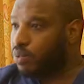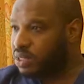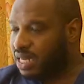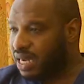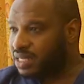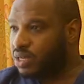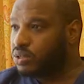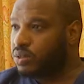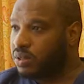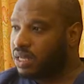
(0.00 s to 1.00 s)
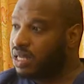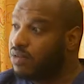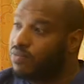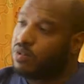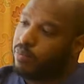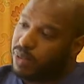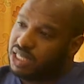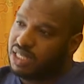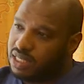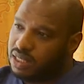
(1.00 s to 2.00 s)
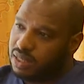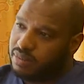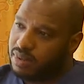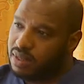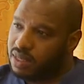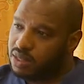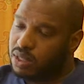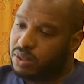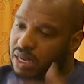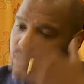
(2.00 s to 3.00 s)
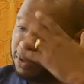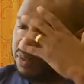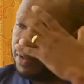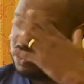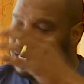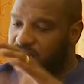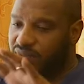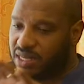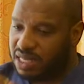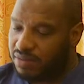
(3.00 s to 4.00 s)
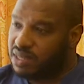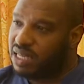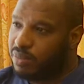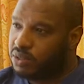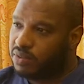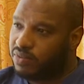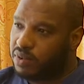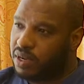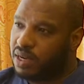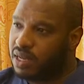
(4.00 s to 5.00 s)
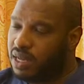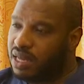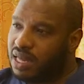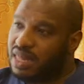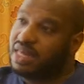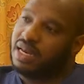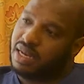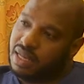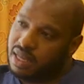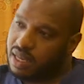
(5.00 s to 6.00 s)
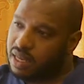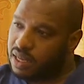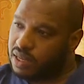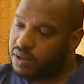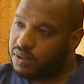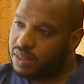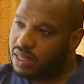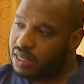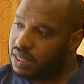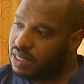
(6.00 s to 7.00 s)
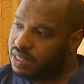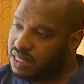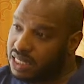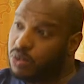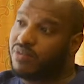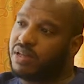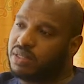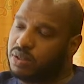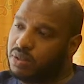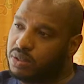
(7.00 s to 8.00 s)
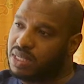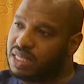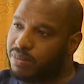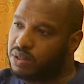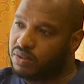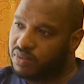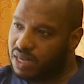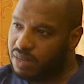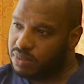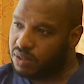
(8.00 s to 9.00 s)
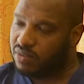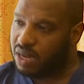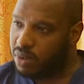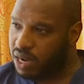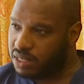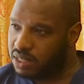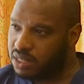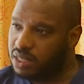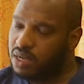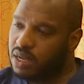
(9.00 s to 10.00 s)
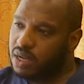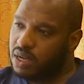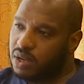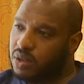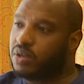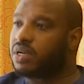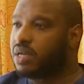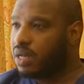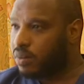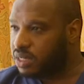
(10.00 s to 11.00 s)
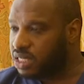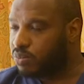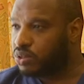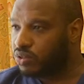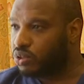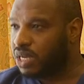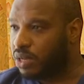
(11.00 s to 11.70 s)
books, like I said, also give you pictures so that you can be able to visualize. If I serve this amount of food, then it's equal to this amount of grams of carbohydrate or teaspoons of sugar